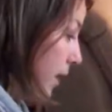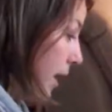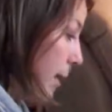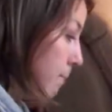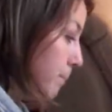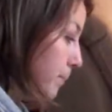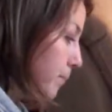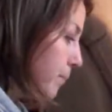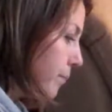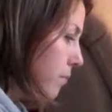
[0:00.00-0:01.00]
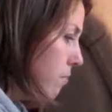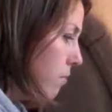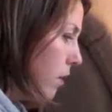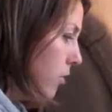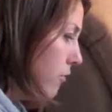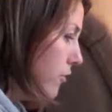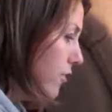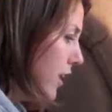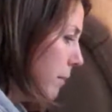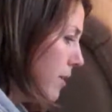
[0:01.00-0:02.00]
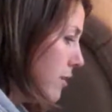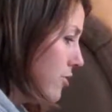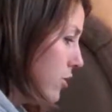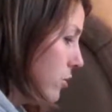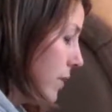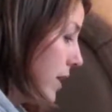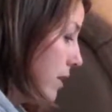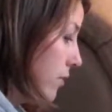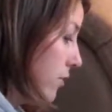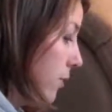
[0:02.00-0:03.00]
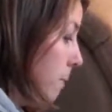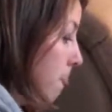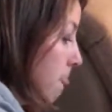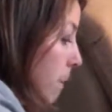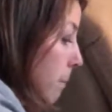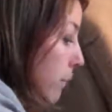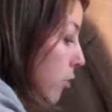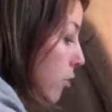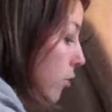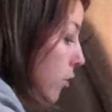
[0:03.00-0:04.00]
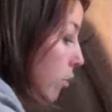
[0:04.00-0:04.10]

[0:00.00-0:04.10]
The first thing I'm going to do is pull